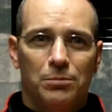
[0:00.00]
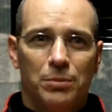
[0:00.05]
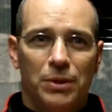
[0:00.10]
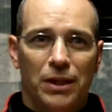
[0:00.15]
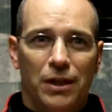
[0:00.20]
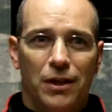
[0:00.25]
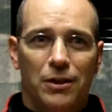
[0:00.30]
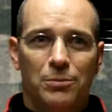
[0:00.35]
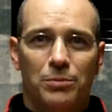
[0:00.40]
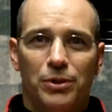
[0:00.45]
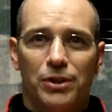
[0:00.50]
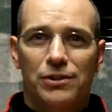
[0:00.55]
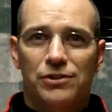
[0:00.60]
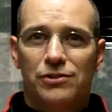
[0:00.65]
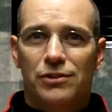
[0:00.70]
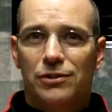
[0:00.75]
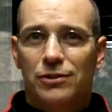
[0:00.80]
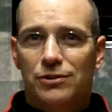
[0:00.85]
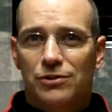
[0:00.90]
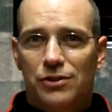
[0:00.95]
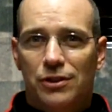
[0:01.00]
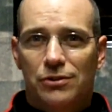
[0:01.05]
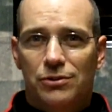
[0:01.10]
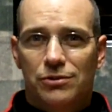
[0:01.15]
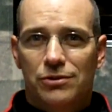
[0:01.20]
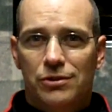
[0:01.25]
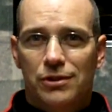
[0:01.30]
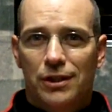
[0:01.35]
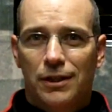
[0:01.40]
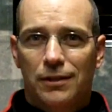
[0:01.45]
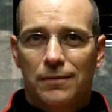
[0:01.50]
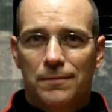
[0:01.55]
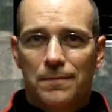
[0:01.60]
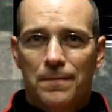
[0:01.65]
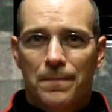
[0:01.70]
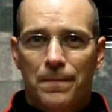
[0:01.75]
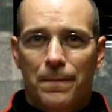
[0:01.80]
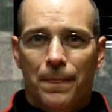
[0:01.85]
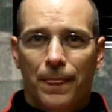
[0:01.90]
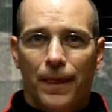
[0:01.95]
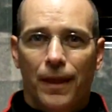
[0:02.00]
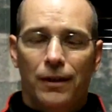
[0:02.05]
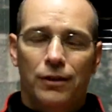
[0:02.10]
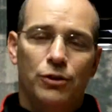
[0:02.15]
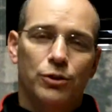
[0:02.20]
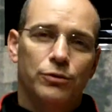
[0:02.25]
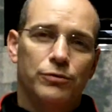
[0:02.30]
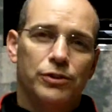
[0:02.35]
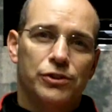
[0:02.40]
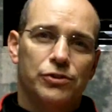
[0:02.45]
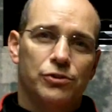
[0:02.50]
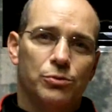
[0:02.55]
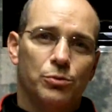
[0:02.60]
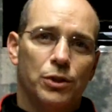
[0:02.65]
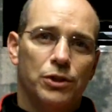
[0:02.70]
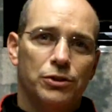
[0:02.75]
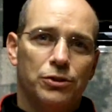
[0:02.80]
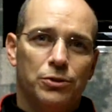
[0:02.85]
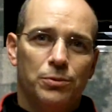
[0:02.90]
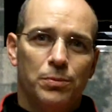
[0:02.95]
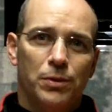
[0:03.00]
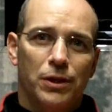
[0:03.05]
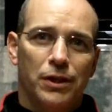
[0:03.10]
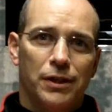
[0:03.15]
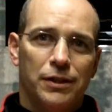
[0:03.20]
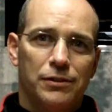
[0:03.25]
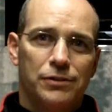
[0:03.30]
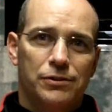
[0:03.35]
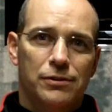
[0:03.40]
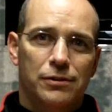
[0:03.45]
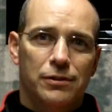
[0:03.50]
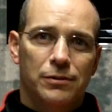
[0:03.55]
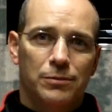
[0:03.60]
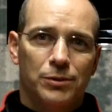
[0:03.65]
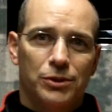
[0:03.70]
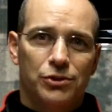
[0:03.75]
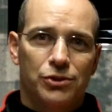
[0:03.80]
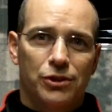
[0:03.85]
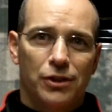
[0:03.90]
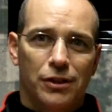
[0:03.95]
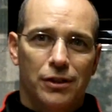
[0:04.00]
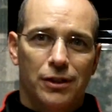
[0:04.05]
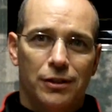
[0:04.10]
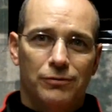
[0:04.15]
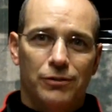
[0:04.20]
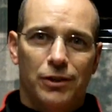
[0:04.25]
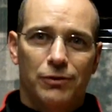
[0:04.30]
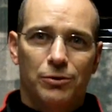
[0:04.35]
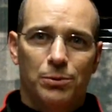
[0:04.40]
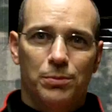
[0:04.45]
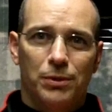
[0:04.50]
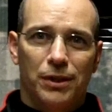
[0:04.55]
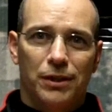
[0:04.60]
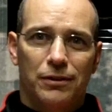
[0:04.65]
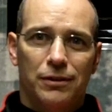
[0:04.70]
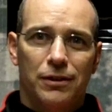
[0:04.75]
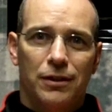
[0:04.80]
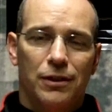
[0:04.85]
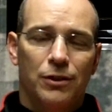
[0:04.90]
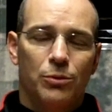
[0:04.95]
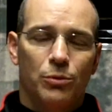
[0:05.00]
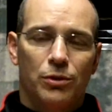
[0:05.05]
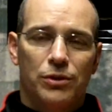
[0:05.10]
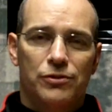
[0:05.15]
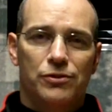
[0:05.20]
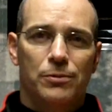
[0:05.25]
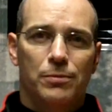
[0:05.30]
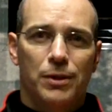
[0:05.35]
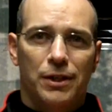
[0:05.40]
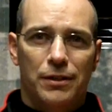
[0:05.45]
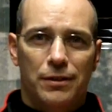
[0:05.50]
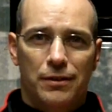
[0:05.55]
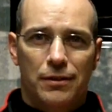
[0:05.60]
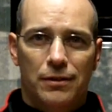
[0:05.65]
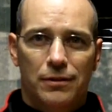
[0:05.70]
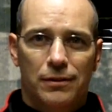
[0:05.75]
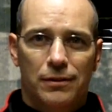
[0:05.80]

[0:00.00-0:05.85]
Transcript: pick out a place that looks interesting, and go visit one new place in Michigan they've never been once a month.